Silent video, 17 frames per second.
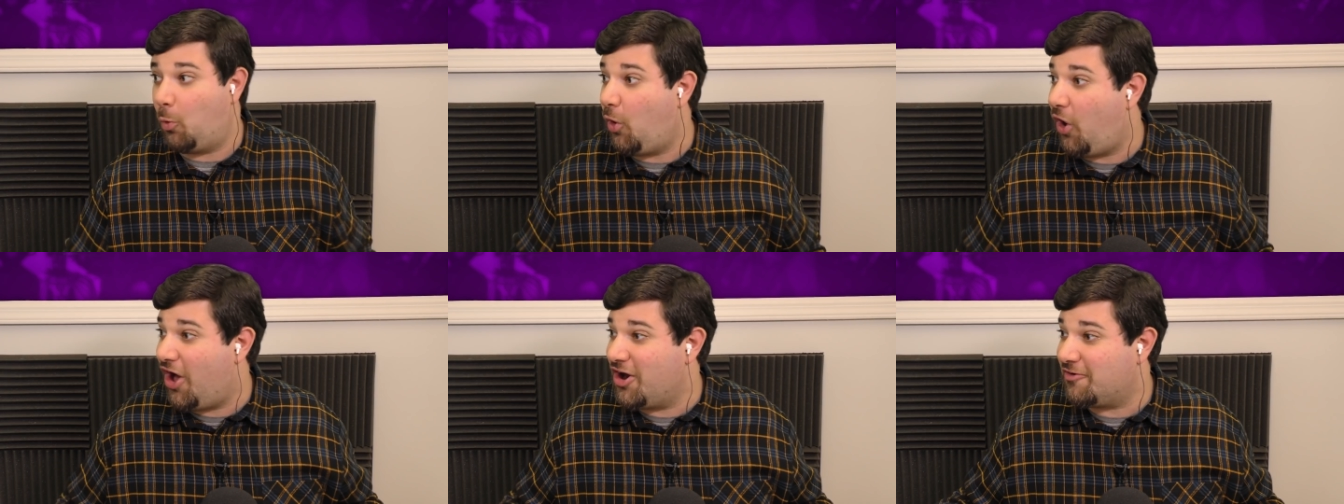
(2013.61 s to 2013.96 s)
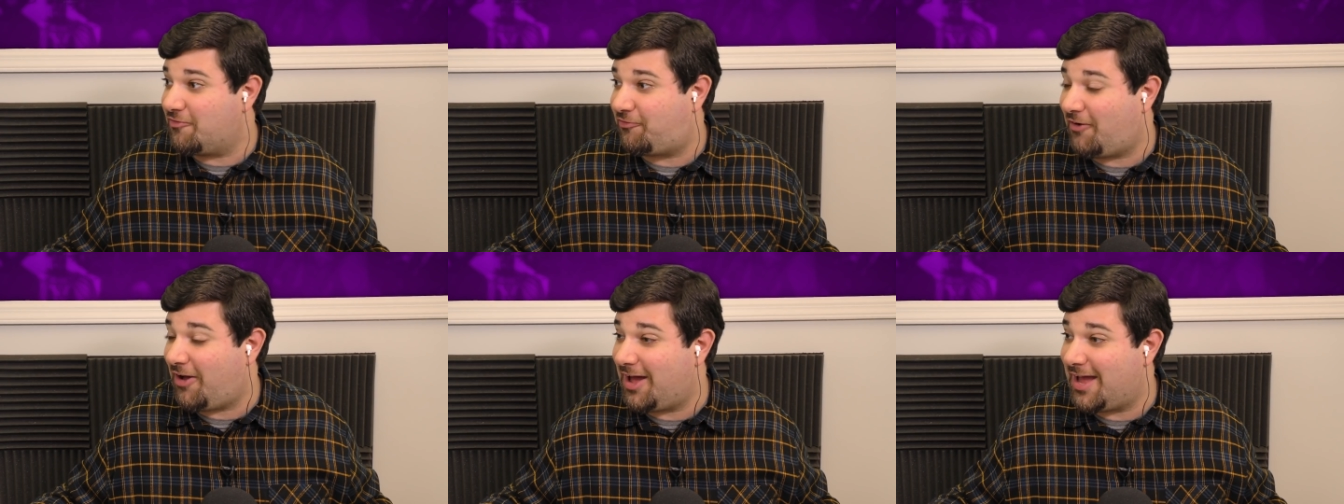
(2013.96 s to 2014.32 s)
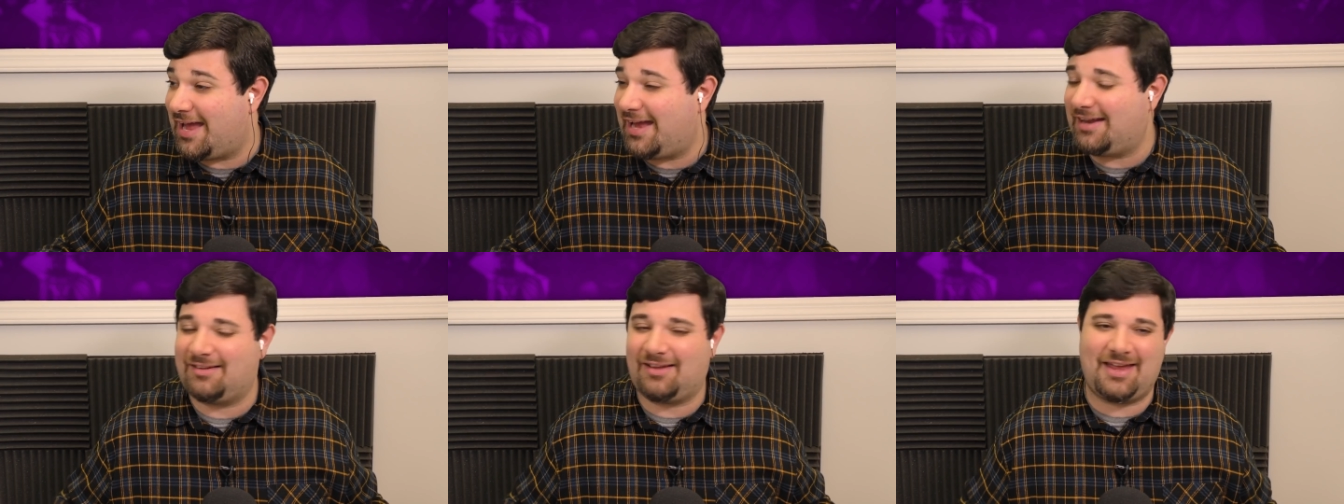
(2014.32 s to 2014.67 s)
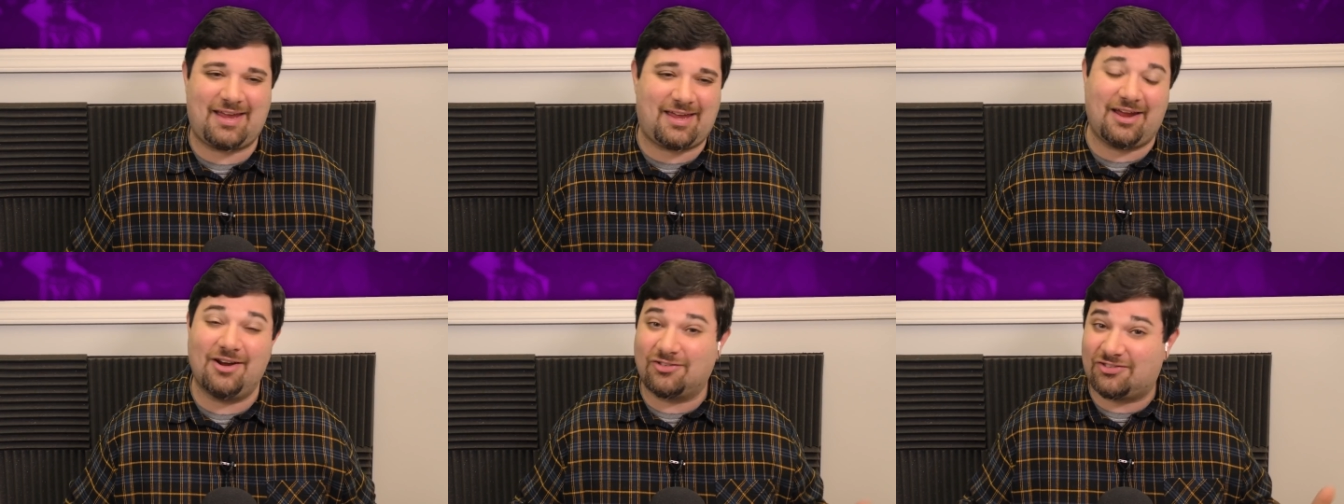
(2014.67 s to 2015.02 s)
water fight.
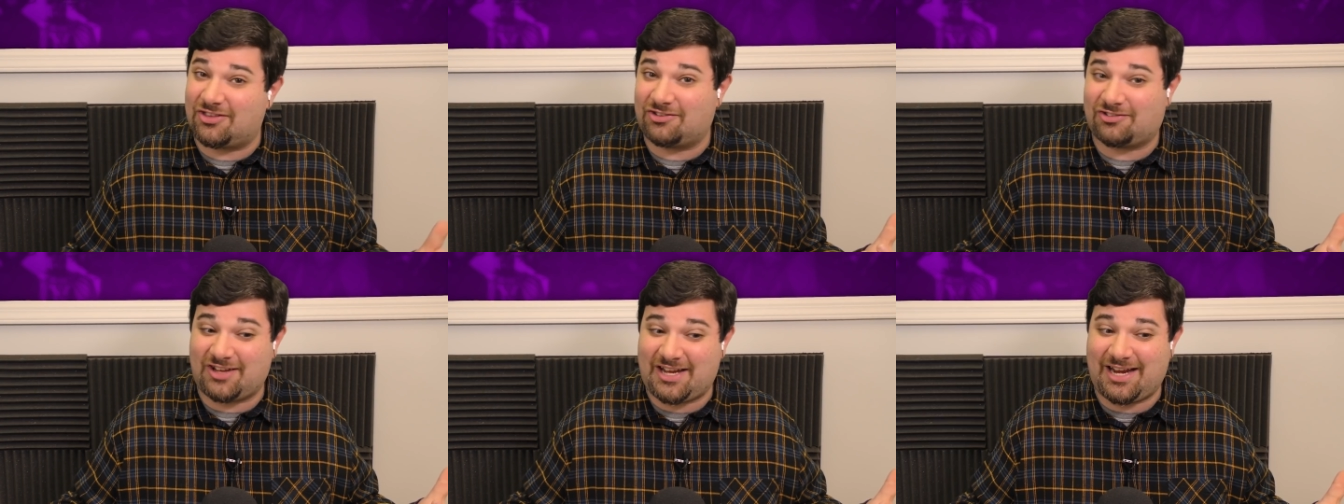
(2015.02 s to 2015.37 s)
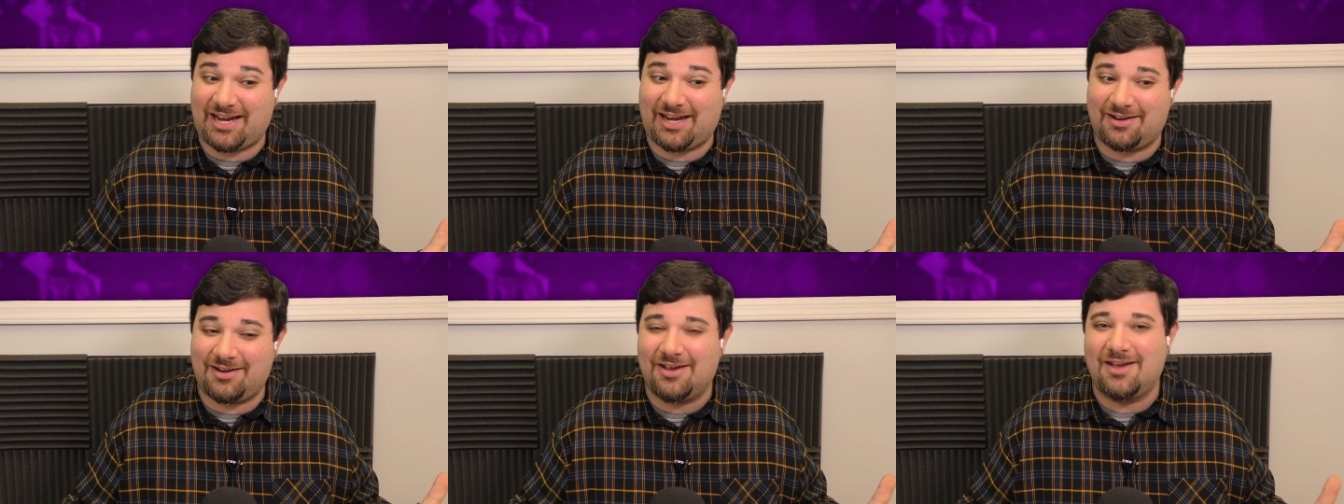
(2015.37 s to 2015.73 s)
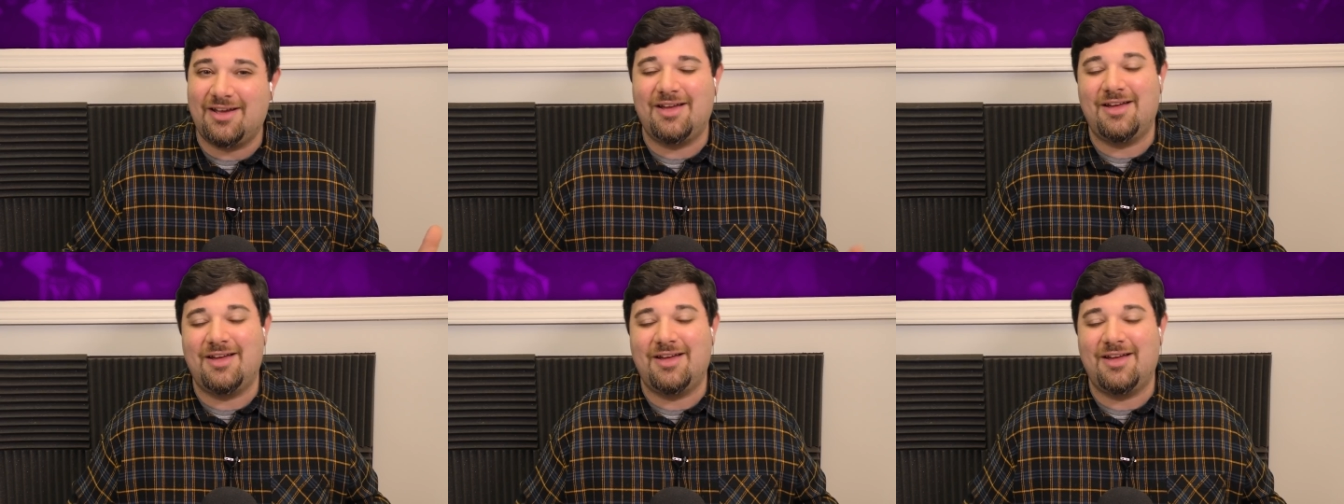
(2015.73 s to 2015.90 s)
Like, here's the scene.